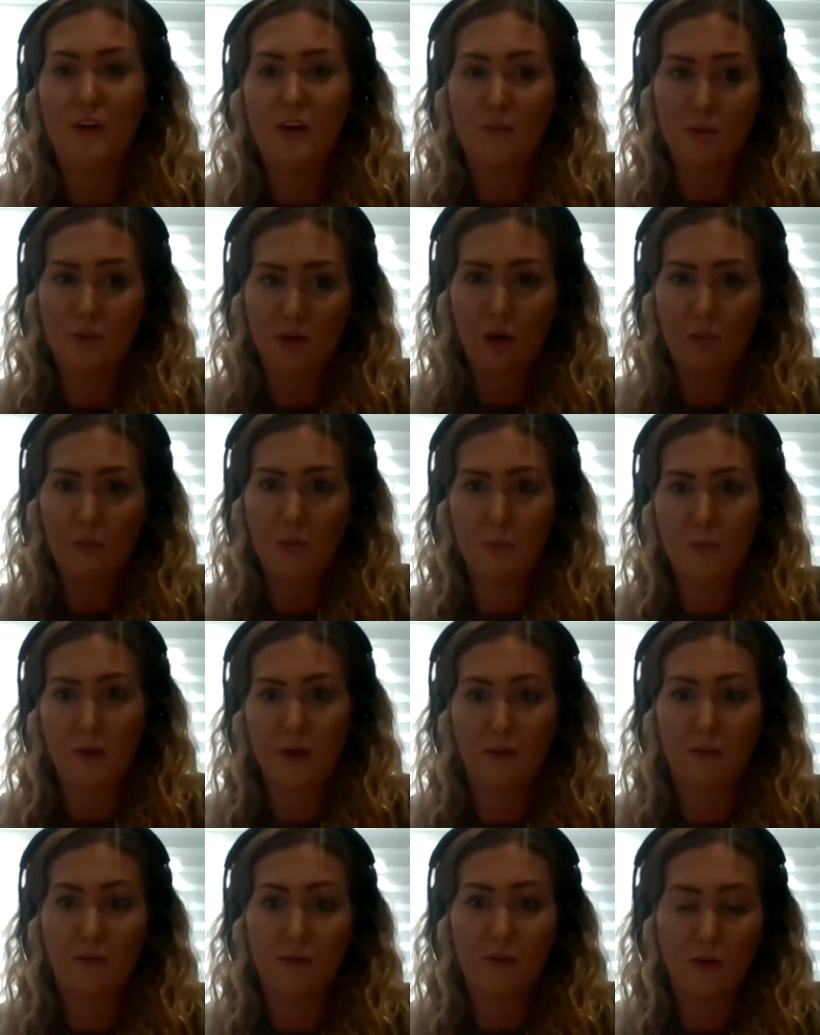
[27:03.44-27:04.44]
become a
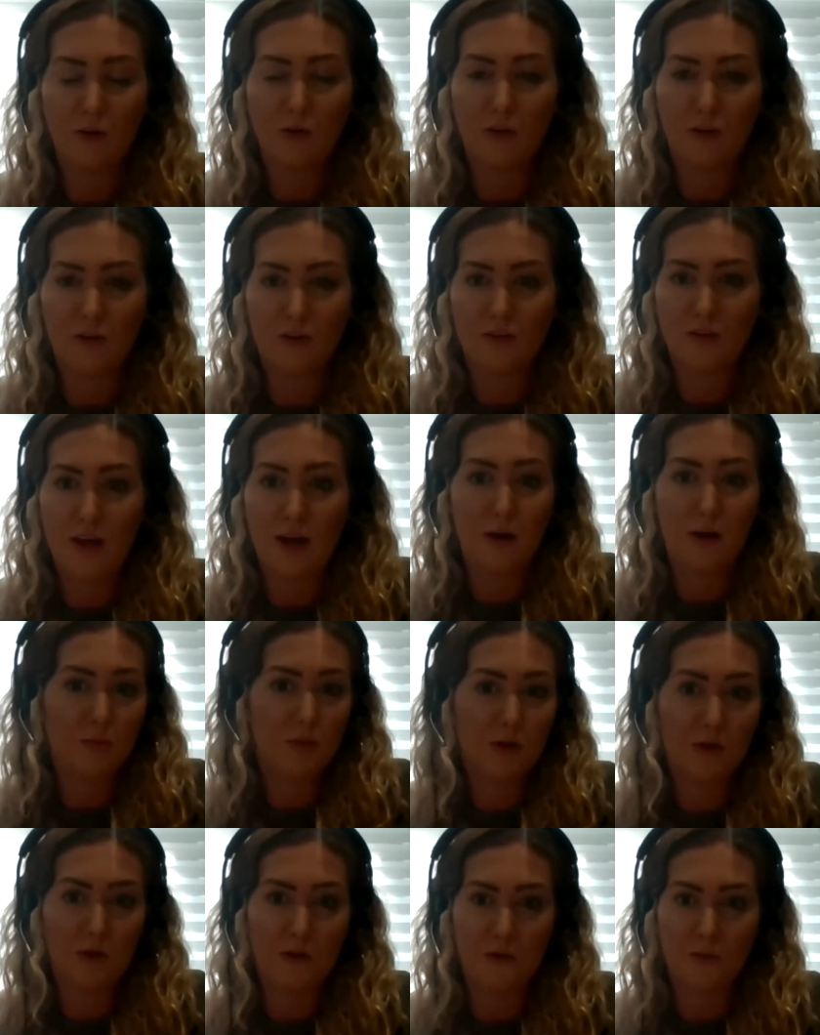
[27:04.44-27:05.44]
bigger focus now
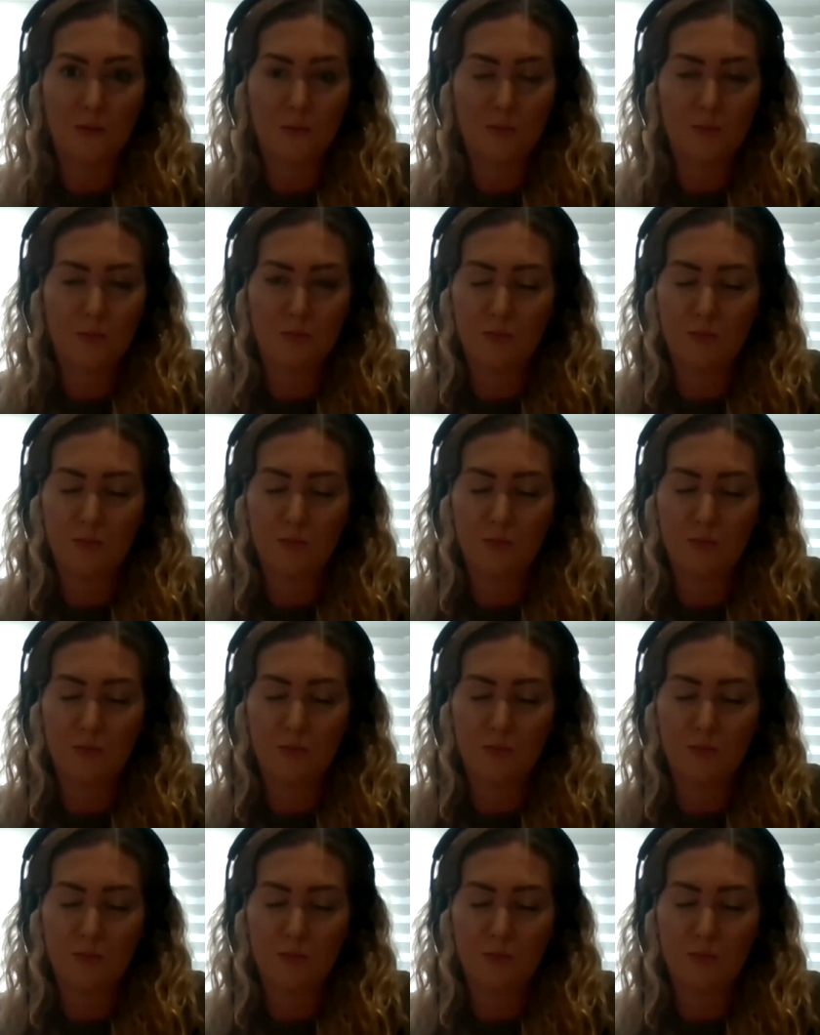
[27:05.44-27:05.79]
because